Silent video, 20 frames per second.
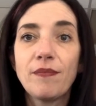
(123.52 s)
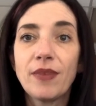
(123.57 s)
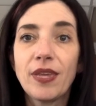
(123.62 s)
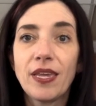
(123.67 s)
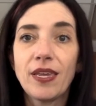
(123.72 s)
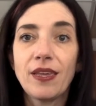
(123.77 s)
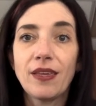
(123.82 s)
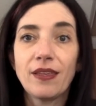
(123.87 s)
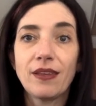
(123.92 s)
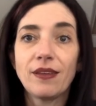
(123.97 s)

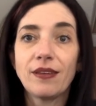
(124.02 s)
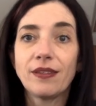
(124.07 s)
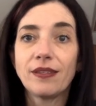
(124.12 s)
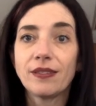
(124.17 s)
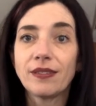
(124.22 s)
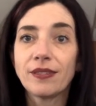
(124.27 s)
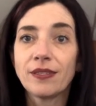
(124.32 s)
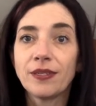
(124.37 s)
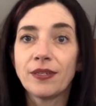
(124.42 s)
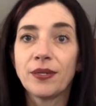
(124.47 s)
and
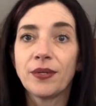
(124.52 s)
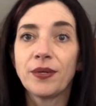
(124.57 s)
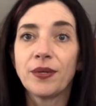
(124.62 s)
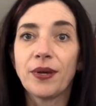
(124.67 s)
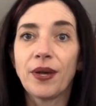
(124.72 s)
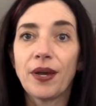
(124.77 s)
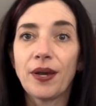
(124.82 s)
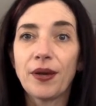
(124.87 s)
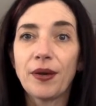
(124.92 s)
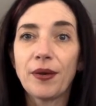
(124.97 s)

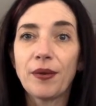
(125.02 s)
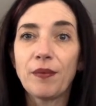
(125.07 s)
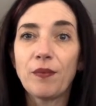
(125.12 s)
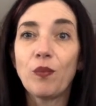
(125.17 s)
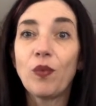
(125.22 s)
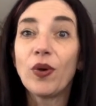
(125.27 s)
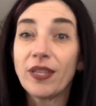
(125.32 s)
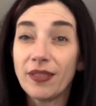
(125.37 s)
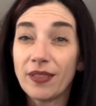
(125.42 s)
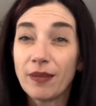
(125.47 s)

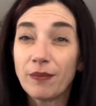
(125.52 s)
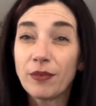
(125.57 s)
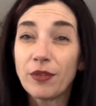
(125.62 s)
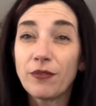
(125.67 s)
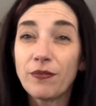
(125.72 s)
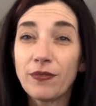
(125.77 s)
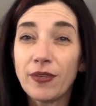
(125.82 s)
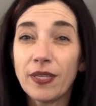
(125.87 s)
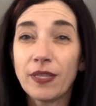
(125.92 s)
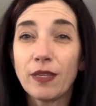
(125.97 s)
wanting them to
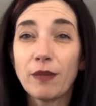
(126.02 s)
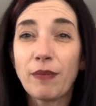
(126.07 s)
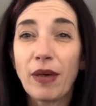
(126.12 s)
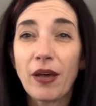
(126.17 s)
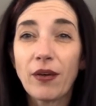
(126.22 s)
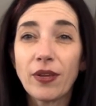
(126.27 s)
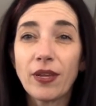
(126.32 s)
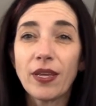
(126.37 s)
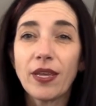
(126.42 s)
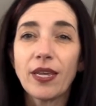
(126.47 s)
feel about
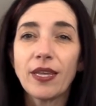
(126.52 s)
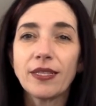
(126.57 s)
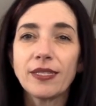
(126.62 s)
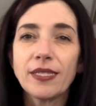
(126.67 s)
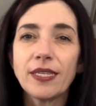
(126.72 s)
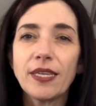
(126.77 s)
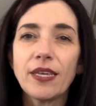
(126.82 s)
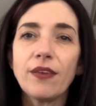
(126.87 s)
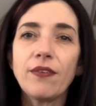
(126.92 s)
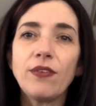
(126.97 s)
it, and
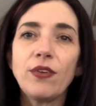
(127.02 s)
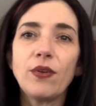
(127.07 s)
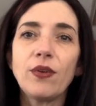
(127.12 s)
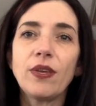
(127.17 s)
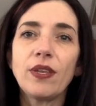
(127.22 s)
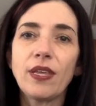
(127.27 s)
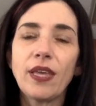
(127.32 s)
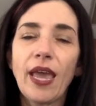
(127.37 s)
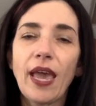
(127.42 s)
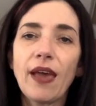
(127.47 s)
see if you
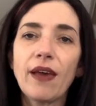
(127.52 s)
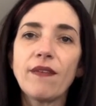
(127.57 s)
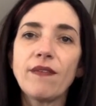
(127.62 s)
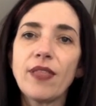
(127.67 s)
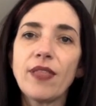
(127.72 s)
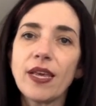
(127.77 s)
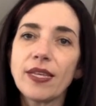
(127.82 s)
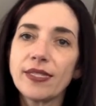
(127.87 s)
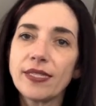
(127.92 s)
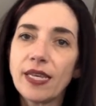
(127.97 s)
can have
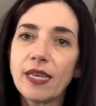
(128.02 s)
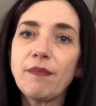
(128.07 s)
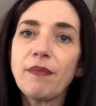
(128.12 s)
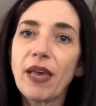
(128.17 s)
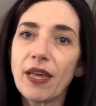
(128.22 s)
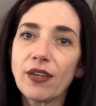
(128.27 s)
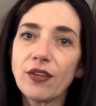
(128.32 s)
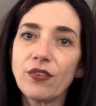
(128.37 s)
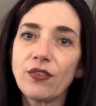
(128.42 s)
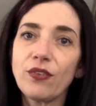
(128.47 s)
that same
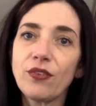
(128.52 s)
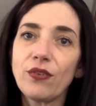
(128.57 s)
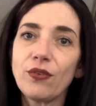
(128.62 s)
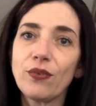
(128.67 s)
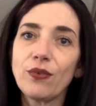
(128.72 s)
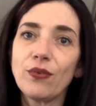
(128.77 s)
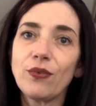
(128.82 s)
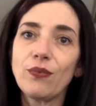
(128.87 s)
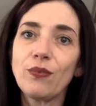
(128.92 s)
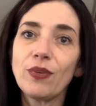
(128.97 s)

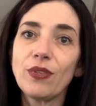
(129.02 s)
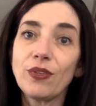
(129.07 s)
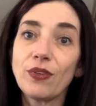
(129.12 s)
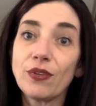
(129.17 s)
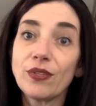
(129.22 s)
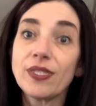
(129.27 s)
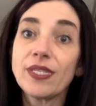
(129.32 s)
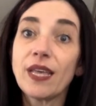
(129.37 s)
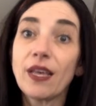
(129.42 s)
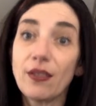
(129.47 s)
attitude with
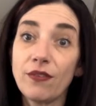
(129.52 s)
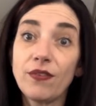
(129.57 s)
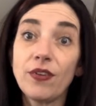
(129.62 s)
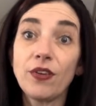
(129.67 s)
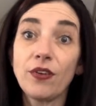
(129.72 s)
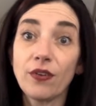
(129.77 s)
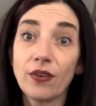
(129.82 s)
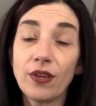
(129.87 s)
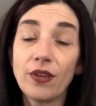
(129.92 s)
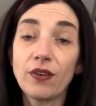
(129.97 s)
yourself in
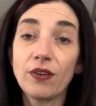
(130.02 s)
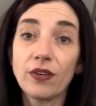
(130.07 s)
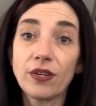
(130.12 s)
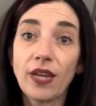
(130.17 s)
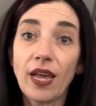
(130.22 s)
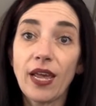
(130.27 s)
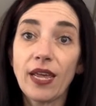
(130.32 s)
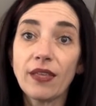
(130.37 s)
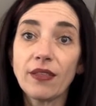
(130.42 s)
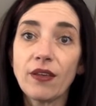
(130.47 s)
your inner
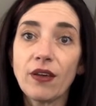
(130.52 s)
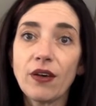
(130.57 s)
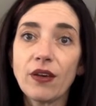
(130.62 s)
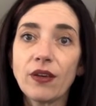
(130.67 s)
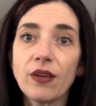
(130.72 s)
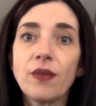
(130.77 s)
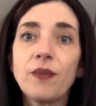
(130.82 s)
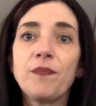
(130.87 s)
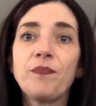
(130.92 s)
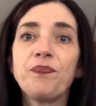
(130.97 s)

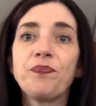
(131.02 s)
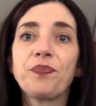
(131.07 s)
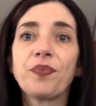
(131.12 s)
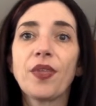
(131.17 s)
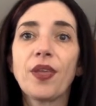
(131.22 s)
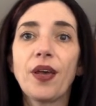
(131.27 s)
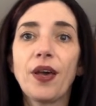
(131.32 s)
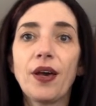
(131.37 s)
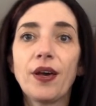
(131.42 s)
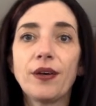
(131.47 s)

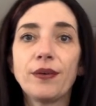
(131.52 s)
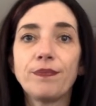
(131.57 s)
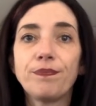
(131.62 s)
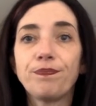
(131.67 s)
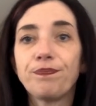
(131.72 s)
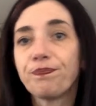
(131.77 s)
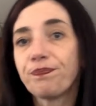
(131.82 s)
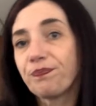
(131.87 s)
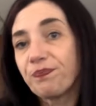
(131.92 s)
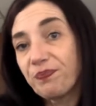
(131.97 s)
dialogue.
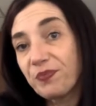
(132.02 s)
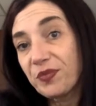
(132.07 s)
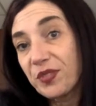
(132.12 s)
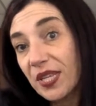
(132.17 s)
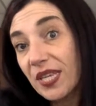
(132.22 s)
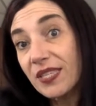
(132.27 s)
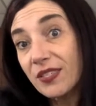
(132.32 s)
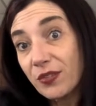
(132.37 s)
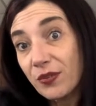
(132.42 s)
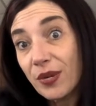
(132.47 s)
So
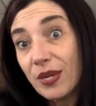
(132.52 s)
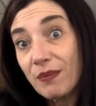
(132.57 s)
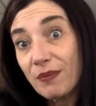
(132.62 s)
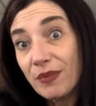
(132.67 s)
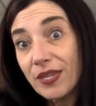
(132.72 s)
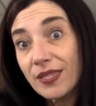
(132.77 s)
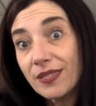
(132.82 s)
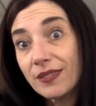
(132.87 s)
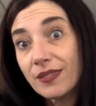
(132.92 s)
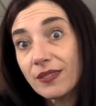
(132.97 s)
that's a great
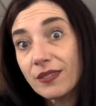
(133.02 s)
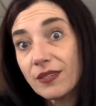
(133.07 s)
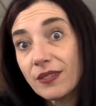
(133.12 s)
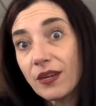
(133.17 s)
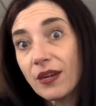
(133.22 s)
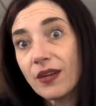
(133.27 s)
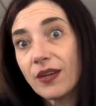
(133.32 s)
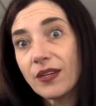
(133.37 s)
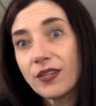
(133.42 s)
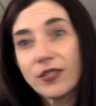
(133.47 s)
place to
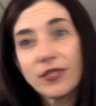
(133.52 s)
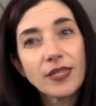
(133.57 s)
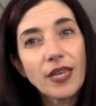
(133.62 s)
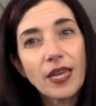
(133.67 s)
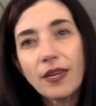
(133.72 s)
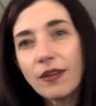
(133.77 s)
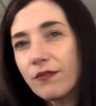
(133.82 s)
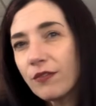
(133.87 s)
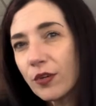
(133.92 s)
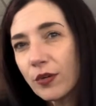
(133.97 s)
start, and just kind
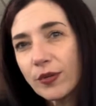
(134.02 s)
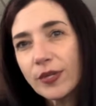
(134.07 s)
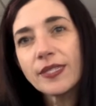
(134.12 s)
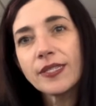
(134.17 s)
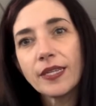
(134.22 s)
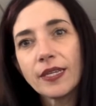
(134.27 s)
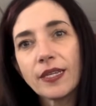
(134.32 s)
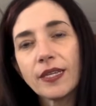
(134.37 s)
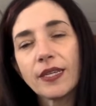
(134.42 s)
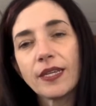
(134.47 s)
of
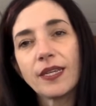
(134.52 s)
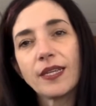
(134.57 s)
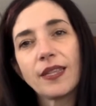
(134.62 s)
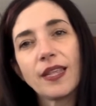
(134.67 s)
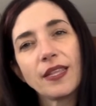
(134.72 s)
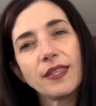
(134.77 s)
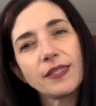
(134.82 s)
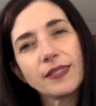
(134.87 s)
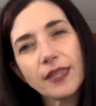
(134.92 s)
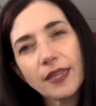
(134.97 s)
noticing it and
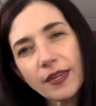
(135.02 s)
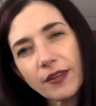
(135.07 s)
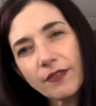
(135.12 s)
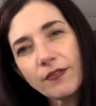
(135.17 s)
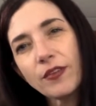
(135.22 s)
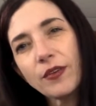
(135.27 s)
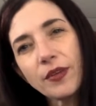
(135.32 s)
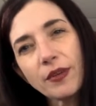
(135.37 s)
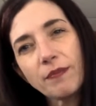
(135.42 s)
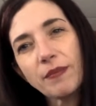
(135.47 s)
then seeing if
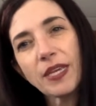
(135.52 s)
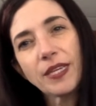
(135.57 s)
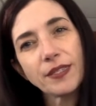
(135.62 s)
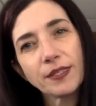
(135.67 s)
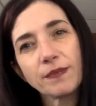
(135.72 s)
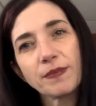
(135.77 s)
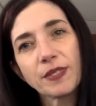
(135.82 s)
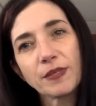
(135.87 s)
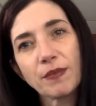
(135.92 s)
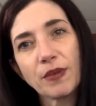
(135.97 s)
you can make some
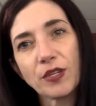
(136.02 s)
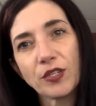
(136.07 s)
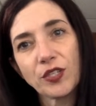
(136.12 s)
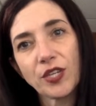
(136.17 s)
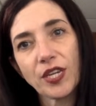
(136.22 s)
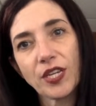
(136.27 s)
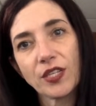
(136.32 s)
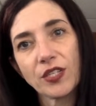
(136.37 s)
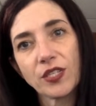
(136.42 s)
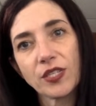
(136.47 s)
small
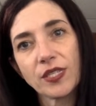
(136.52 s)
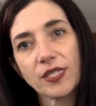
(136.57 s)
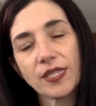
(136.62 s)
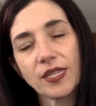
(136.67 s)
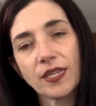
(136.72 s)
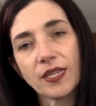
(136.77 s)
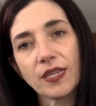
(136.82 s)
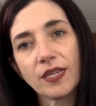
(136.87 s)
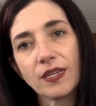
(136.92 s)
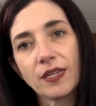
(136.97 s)
changes in
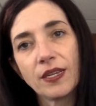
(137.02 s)
it.